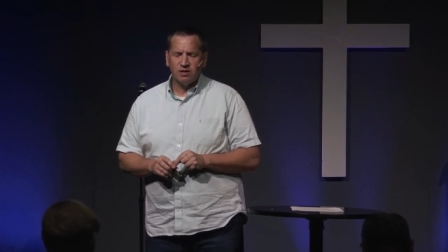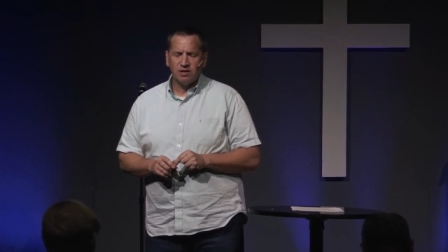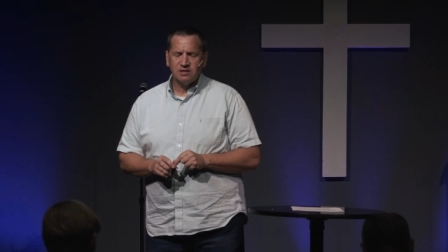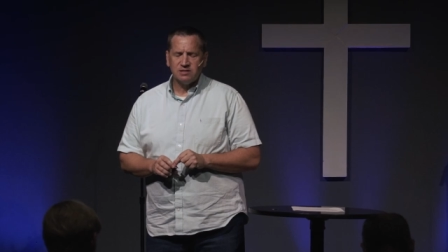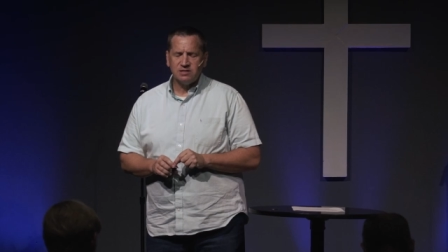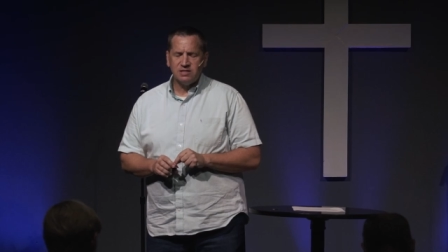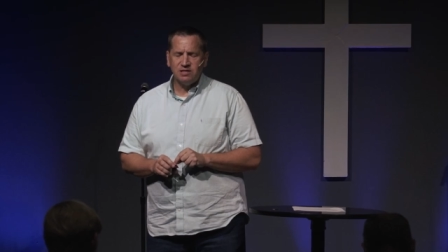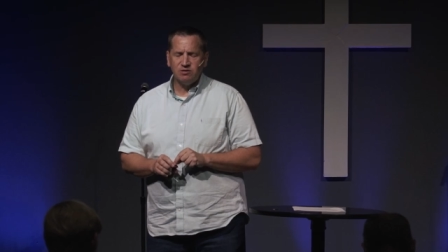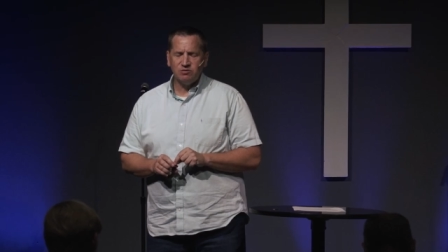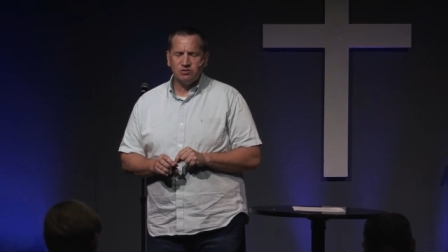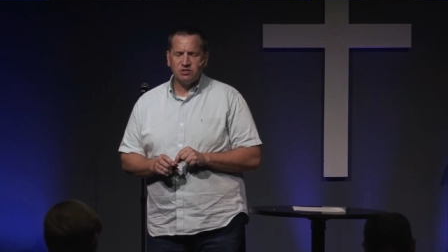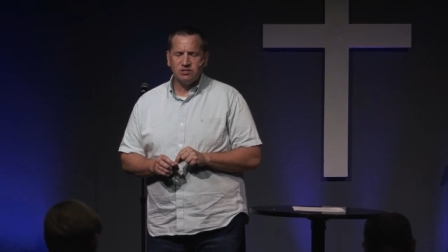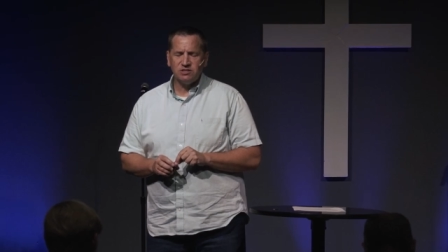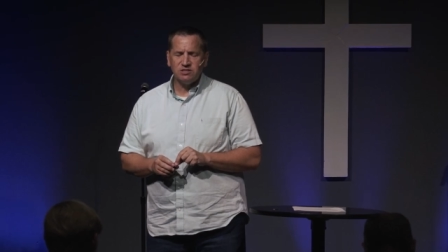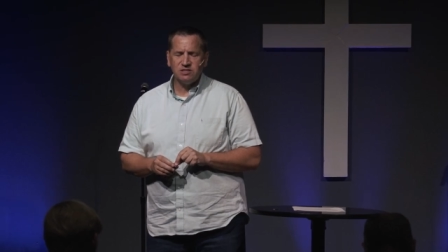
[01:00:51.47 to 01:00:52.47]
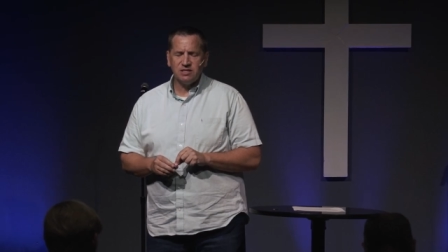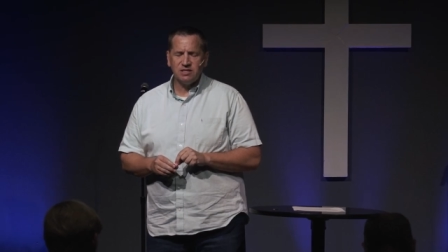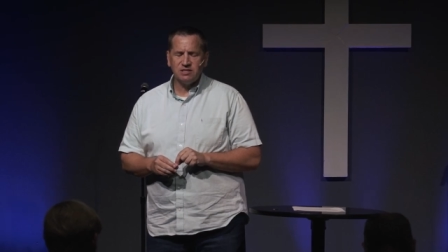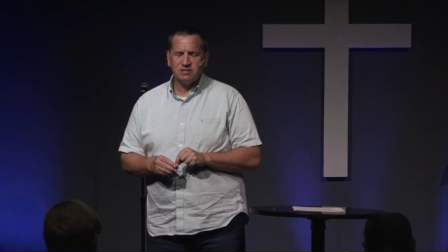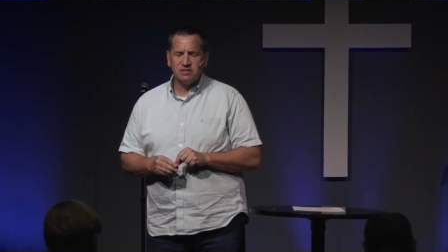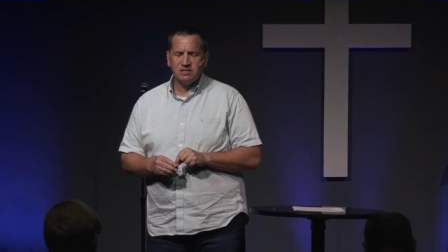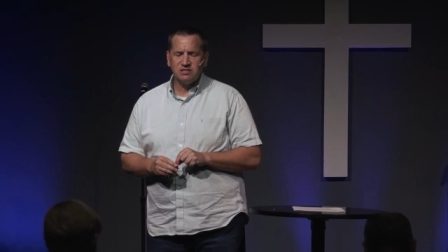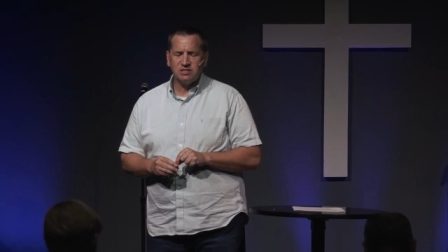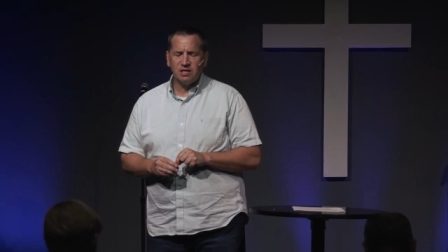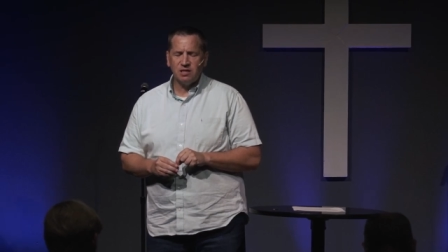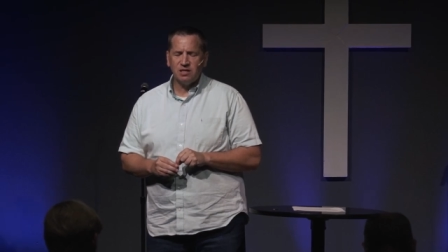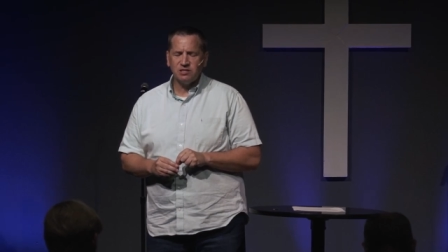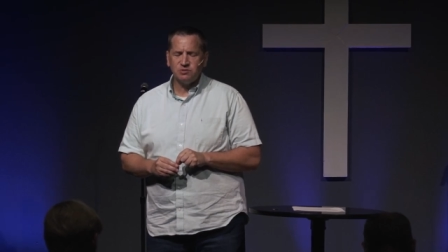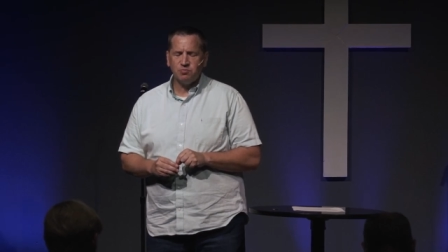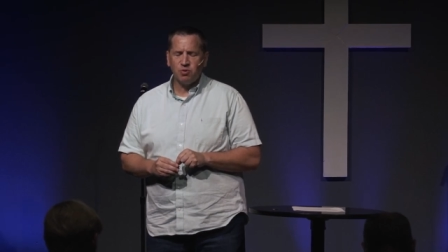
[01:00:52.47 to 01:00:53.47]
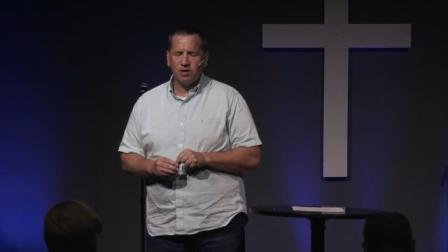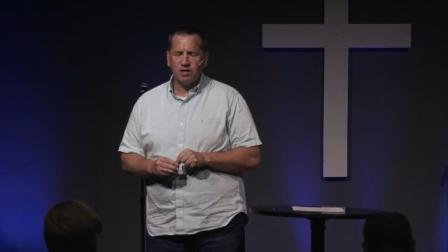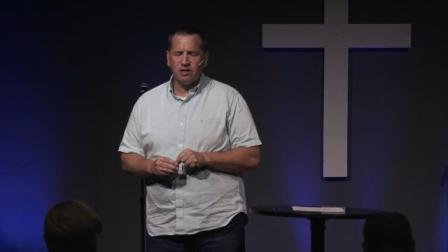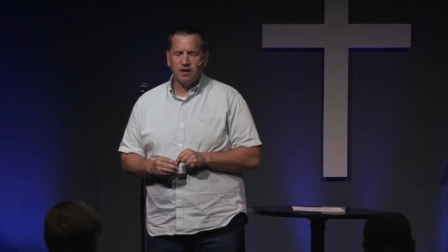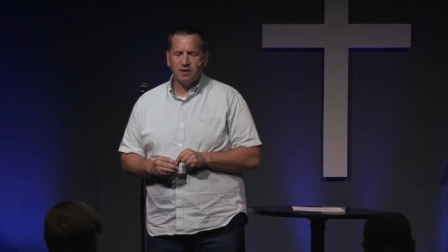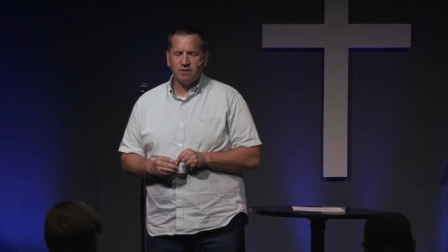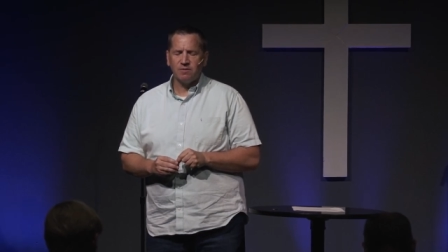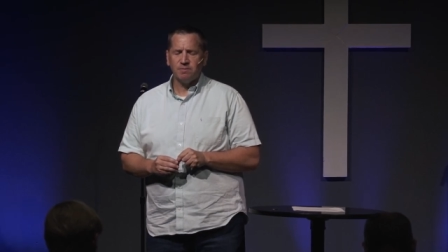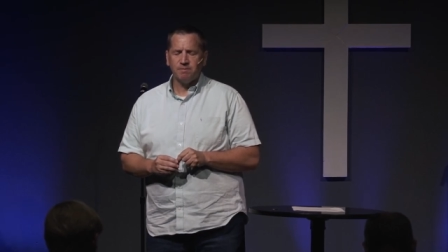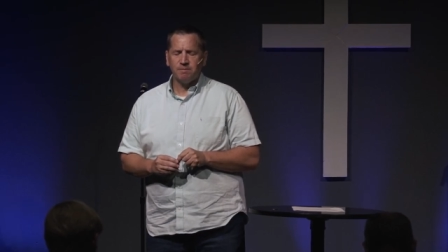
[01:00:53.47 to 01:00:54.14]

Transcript: His tears us sings, let's, uh, let's pray together.